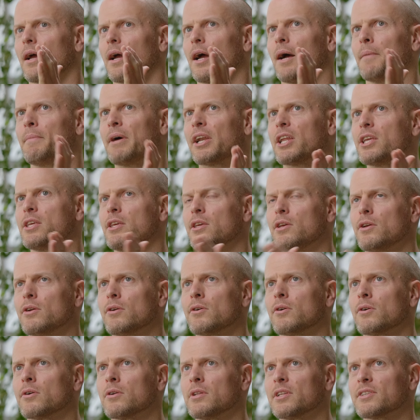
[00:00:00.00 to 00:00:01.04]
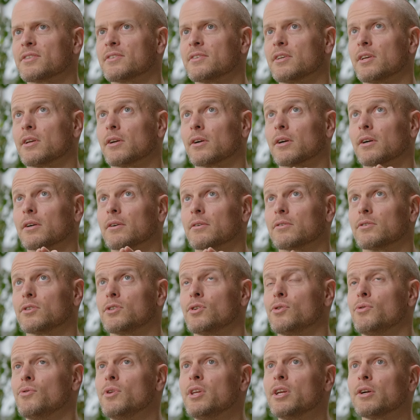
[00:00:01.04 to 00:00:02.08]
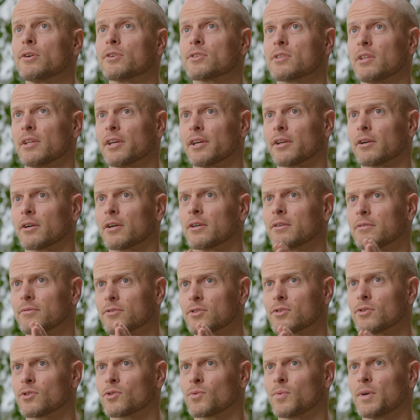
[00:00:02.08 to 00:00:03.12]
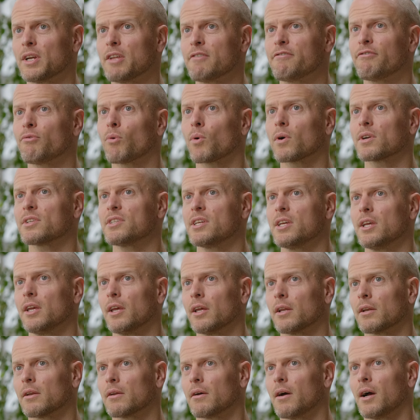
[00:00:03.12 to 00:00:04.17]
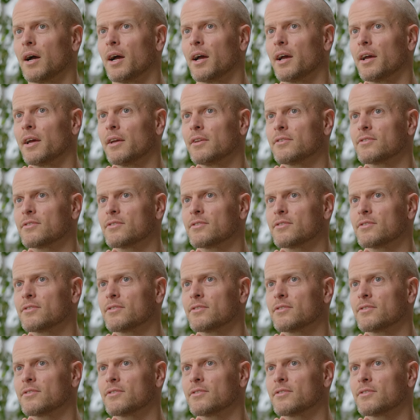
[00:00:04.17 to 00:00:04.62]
About a year, let's see here, two years later, so 2014, I